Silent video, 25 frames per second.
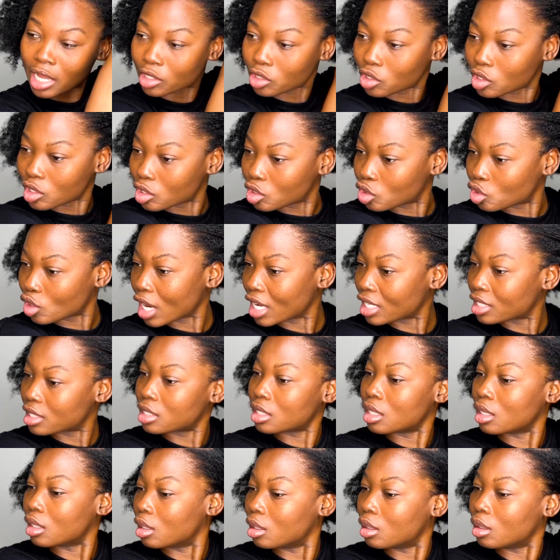just try
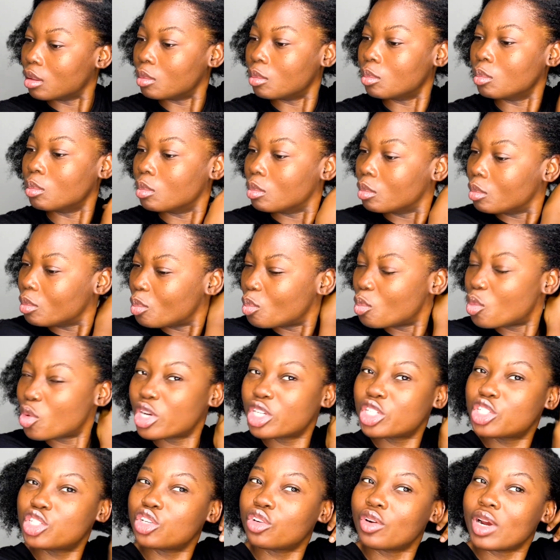to
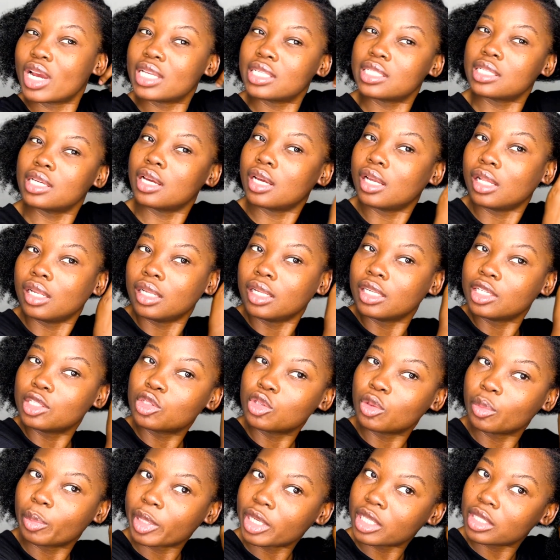moisturize it a
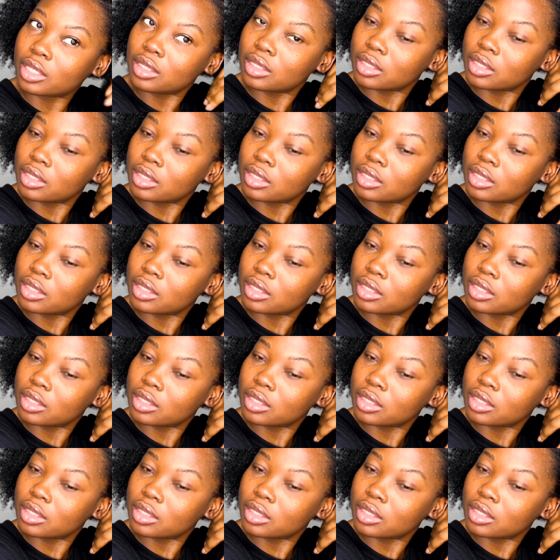little bit.